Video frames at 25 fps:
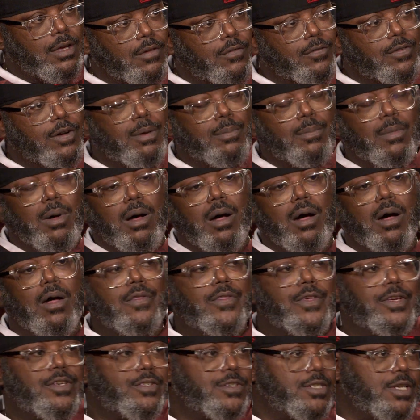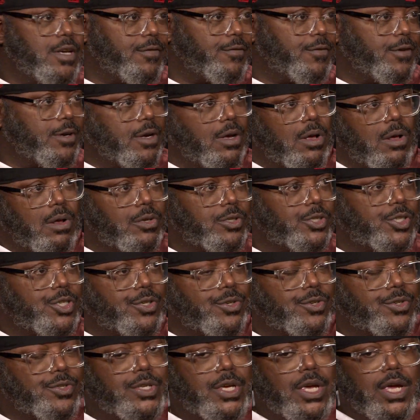from all these different
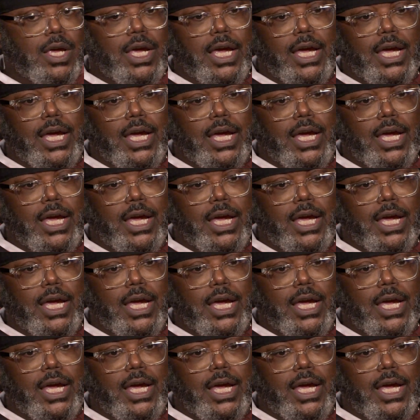cultures.